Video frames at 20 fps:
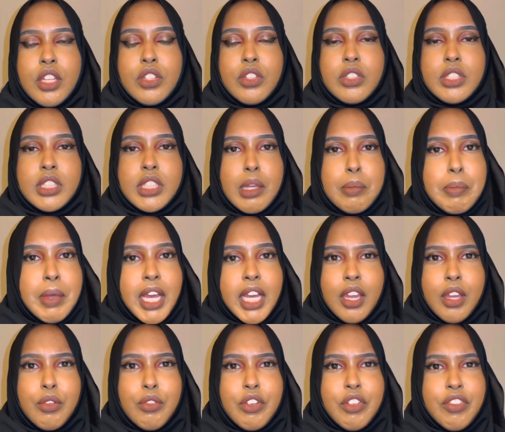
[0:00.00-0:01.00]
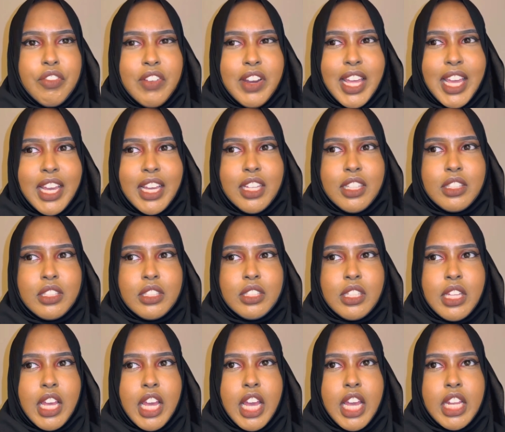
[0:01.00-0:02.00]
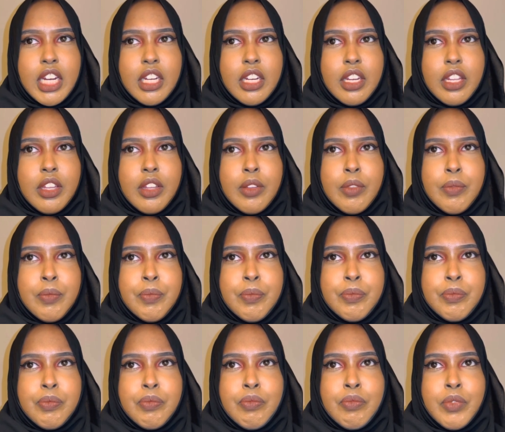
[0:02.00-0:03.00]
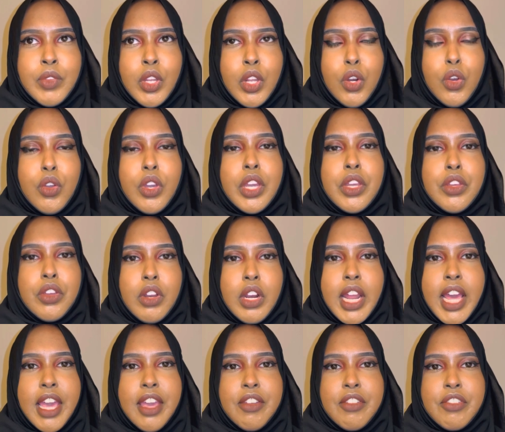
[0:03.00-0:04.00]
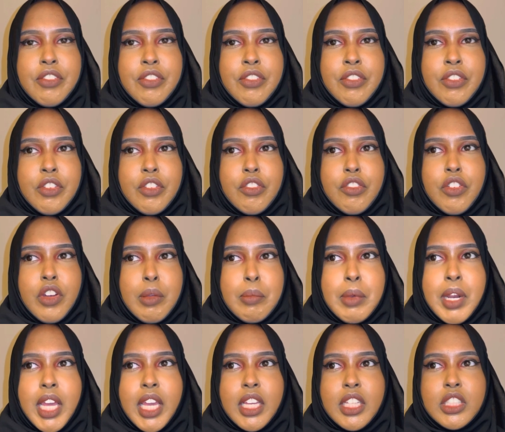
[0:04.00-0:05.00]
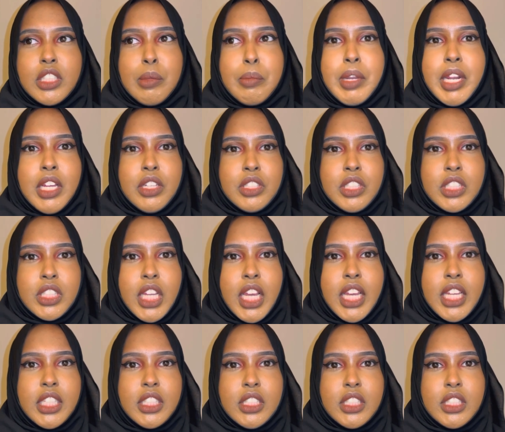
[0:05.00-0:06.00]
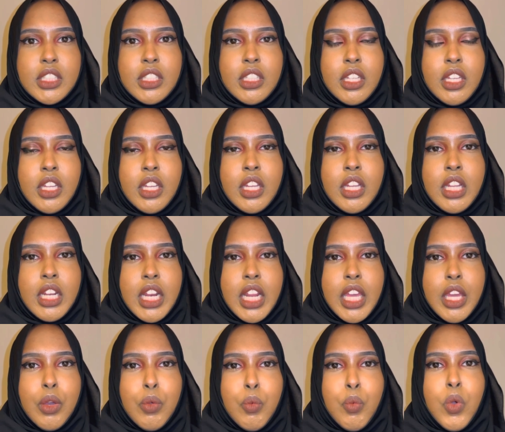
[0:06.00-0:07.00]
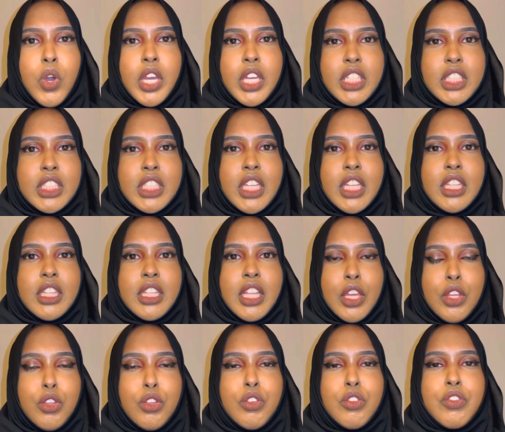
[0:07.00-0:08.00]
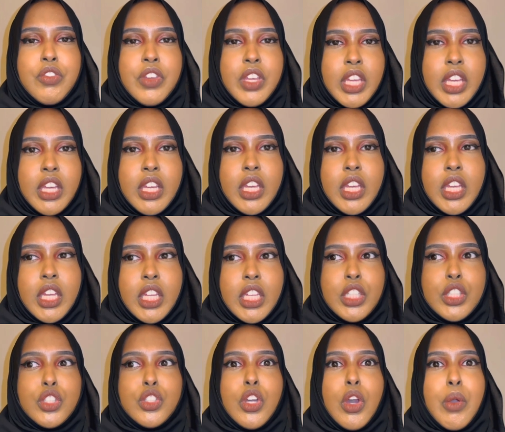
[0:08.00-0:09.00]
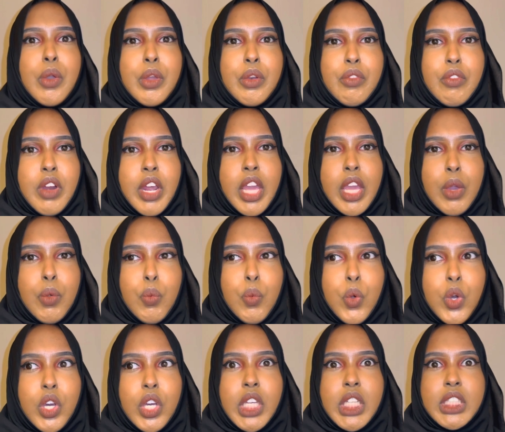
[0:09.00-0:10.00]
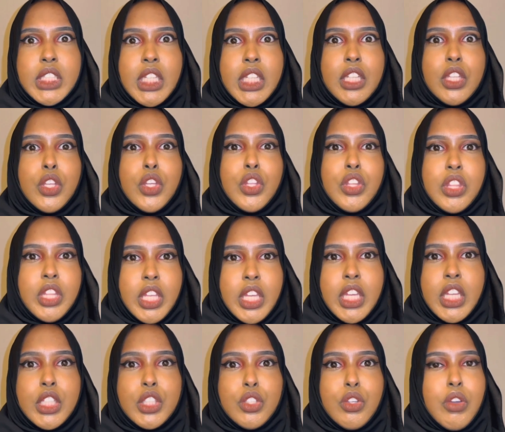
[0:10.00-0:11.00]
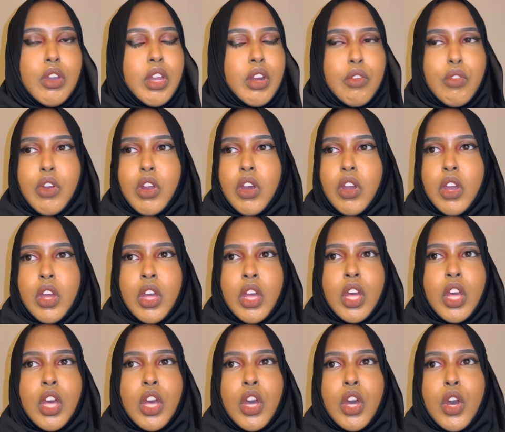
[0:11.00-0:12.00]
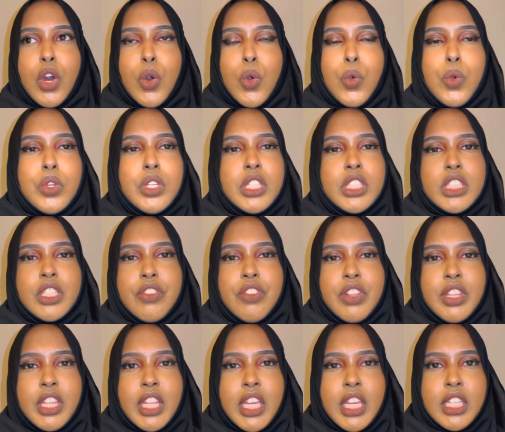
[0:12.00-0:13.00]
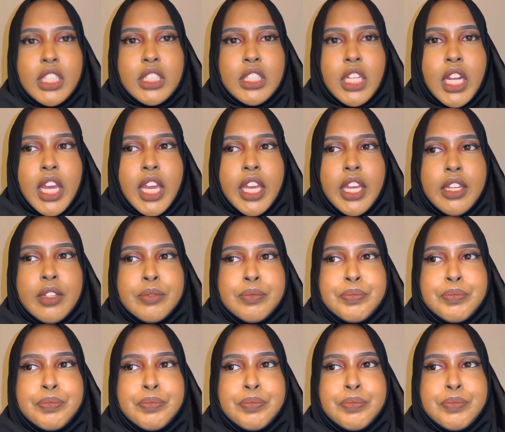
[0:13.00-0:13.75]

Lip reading: to sit back, reflect, and look at your life from like someone else's eyes. Like, what is it that you think is going right? What is it that you think is going wrong? All these different things. Like,